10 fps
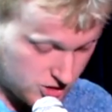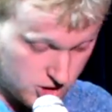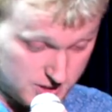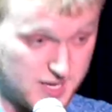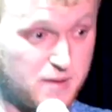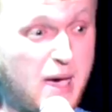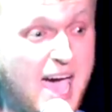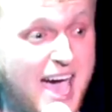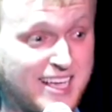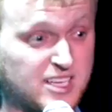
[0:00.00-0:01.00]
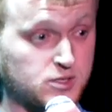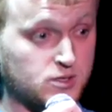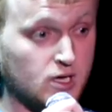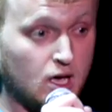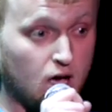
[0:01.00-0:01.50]
And she said,
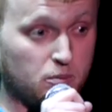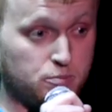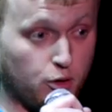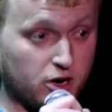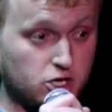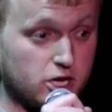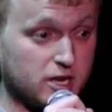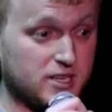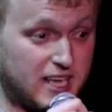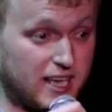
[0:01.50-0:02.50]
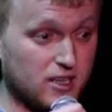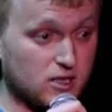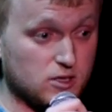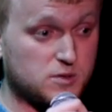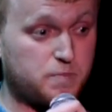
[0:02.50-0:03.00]
Max, abortion
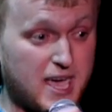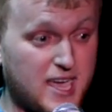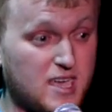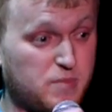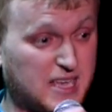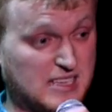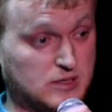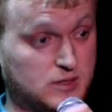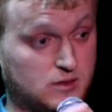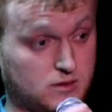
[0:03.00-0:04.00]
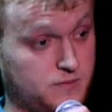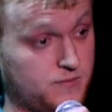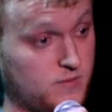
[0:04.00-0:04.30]
kills babies.